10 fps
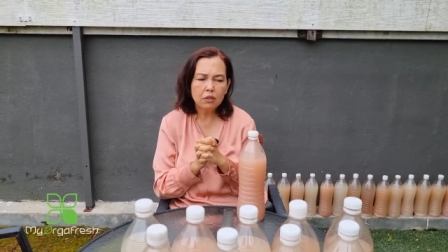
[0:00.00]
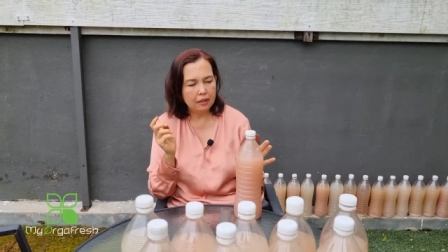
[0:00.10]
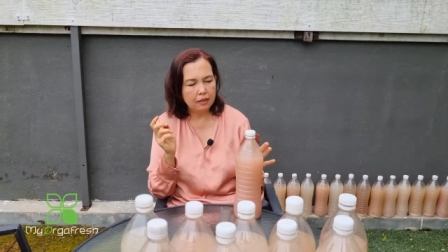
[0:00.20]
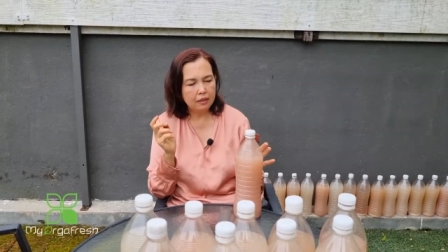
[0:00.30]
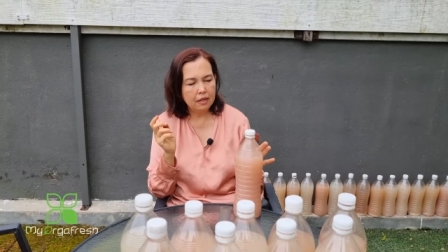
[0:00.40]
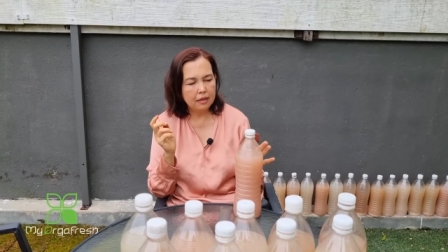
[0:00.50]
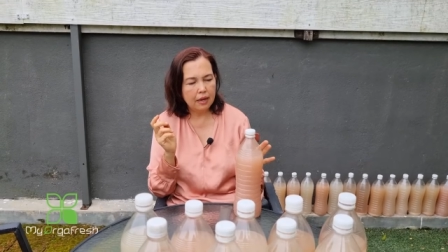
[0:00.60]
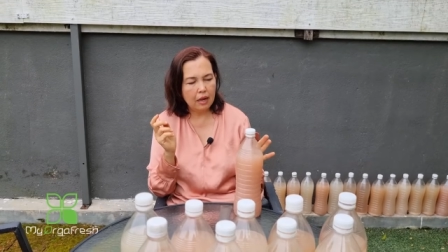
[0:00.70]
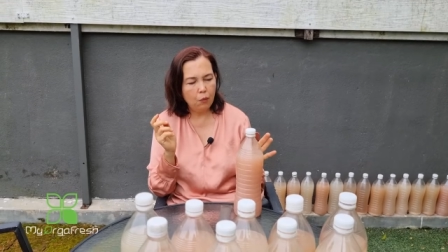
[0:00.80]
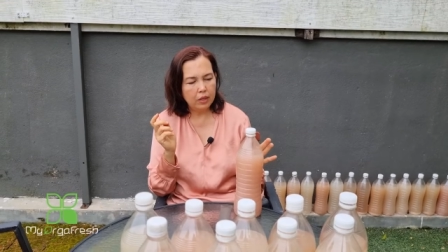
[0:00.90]
Another
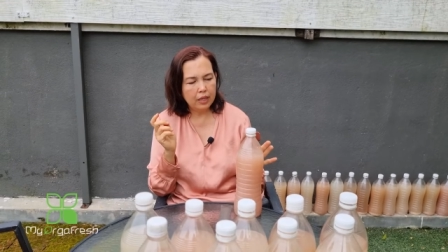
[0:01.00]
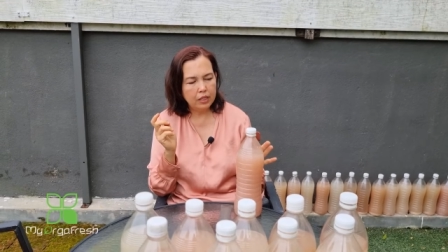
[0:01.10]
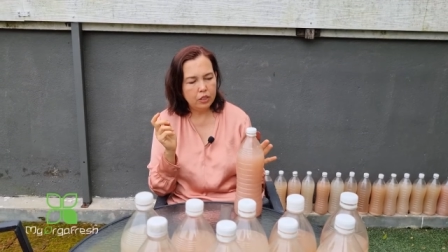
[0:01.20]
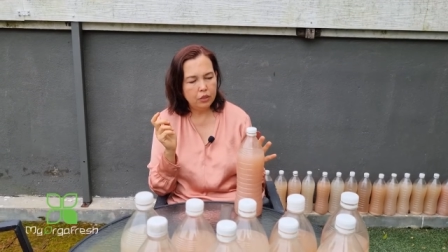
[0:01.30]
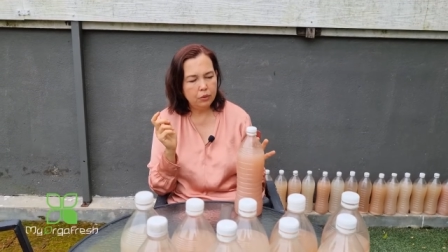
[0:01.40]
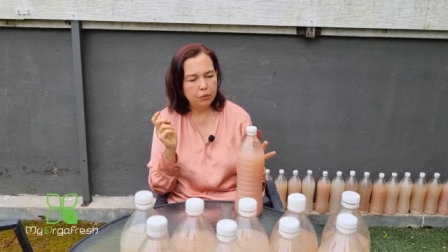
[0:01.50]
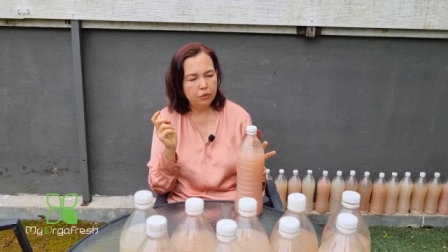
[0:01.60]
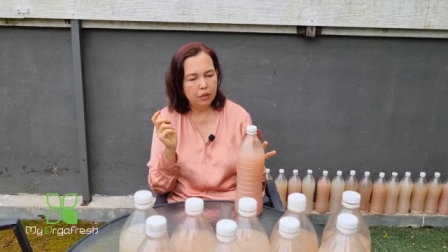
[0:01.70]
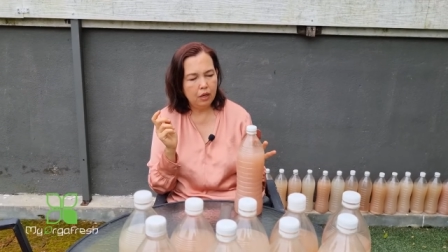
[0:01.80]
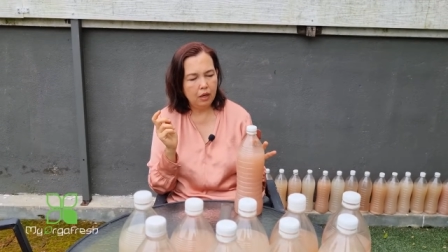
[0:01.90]
thing that I would like
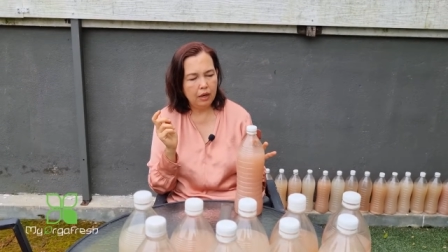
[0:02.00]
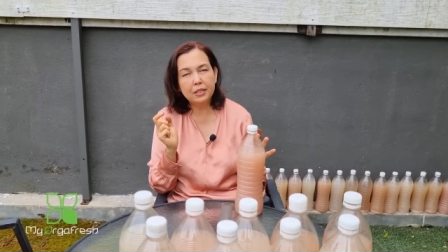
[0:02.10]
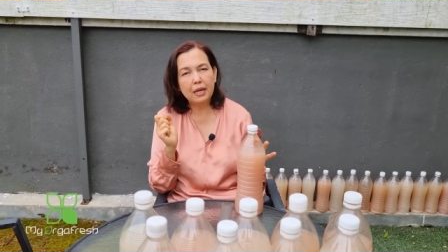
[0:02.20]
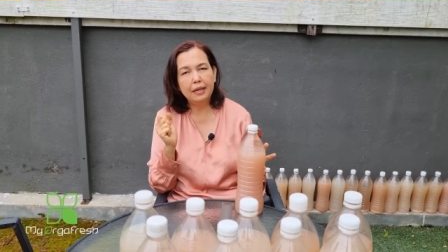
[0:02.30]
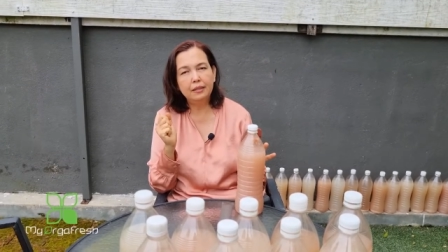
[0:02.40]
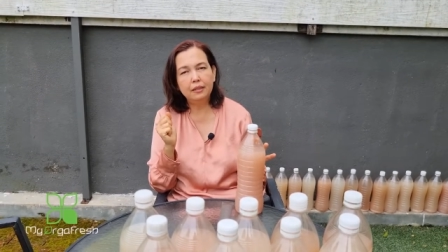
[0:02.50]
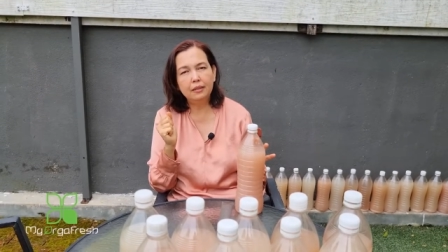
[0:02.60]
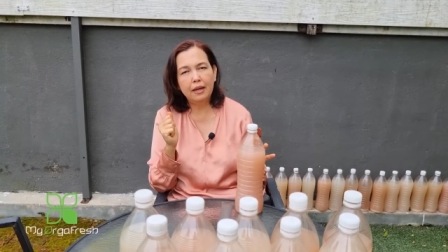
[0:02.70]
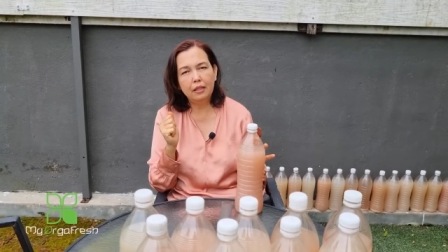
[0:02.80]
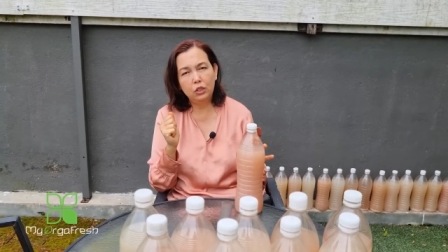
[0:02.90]
to
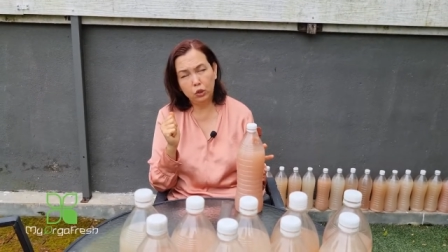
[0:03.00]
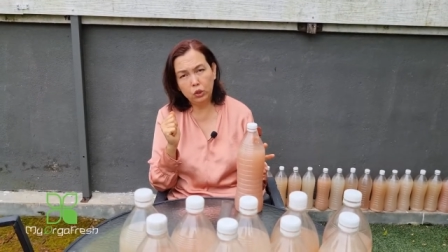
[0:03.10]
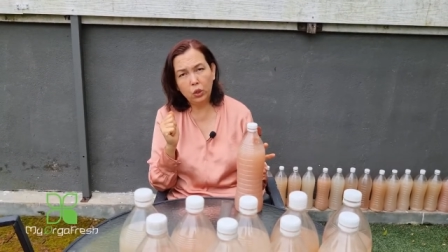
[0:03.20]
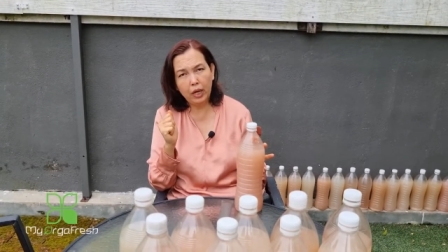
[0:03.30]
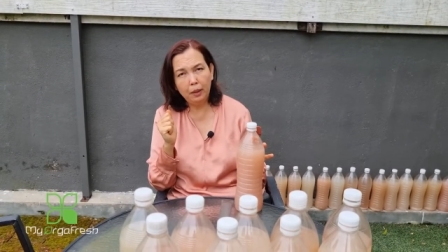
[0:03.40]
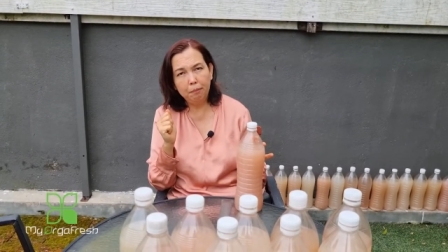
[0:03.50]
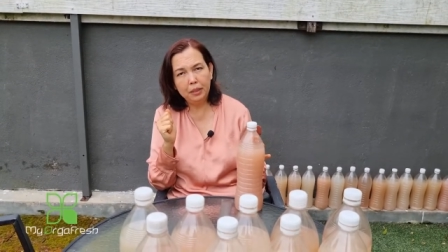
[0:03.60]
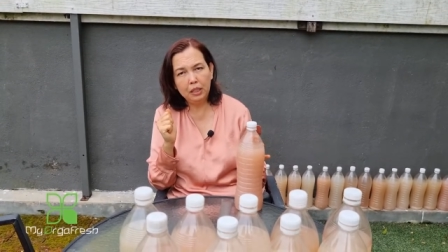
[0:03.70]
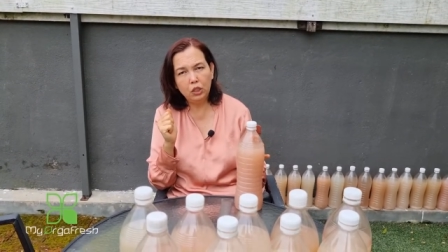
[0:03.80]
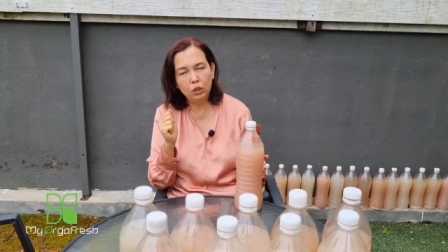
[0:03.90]
emphasize is that it's also
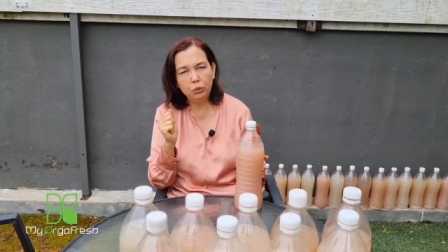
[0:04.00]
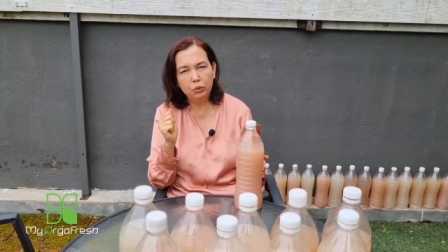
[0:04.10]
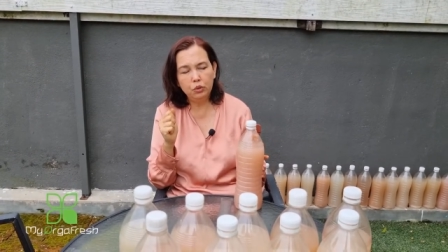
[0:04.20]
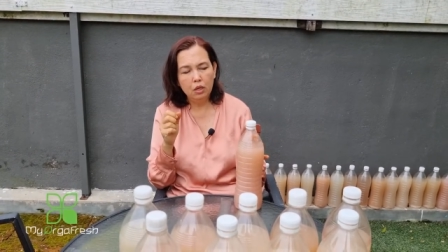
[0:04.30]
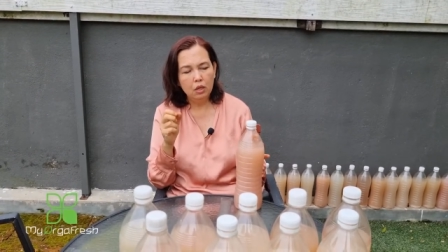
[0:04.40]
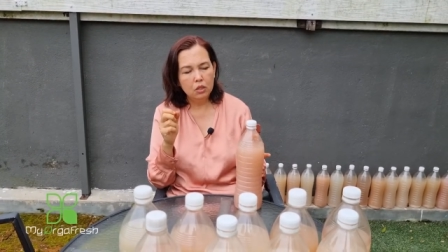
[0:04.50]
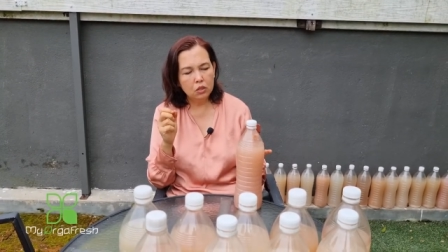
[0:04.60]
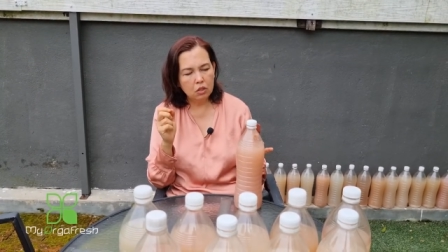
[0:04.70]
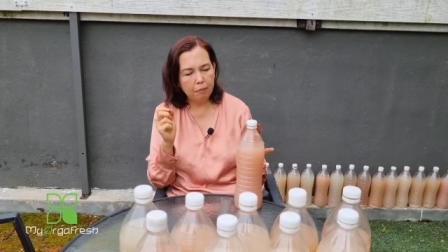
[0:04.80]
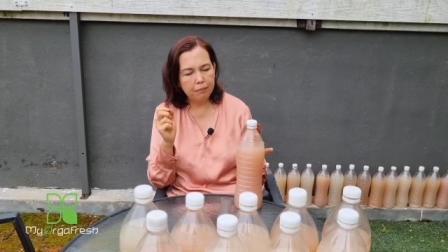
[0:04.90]
helping to
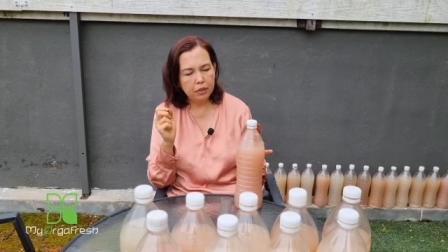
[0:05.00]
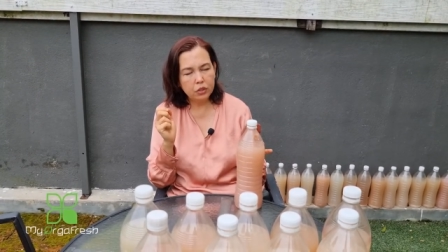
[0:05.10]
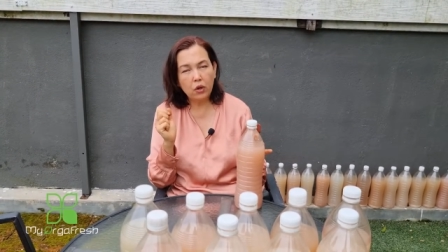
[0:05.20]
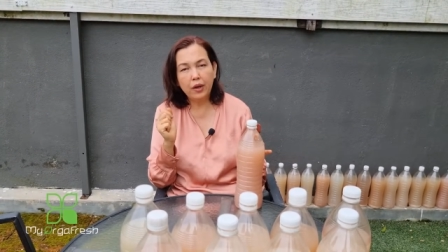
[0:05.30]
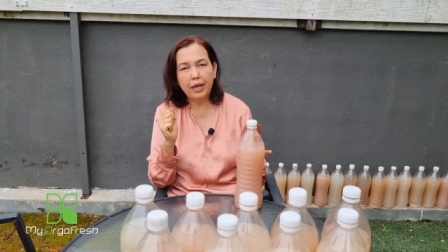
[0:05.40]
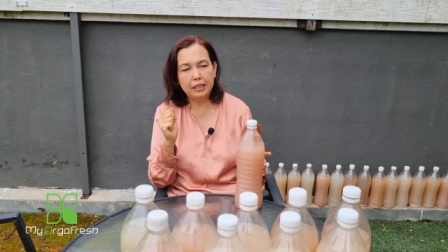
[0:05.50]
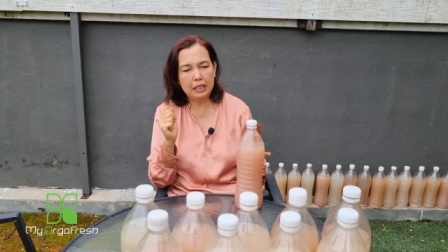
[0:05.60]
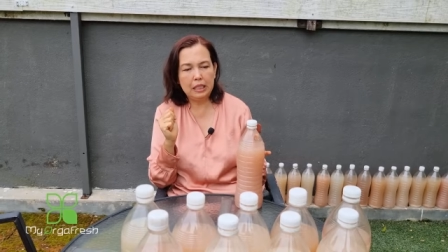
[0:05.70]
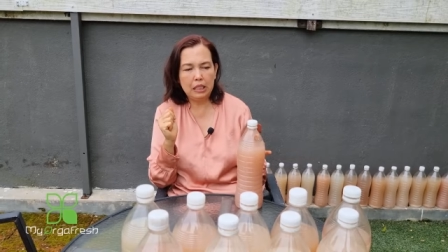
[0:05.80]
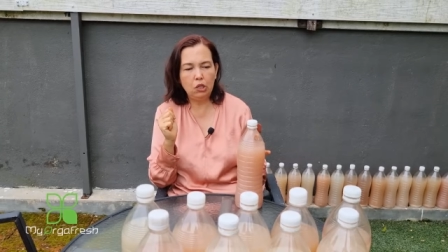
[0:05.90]
solve the soil
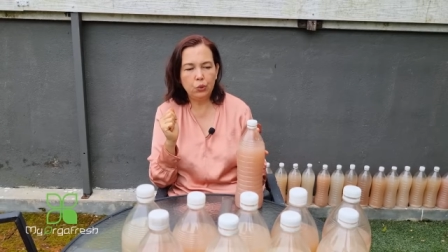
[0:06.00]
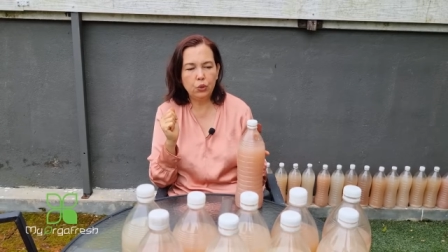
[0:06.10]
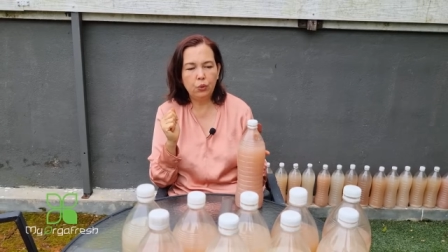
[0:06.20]
acidity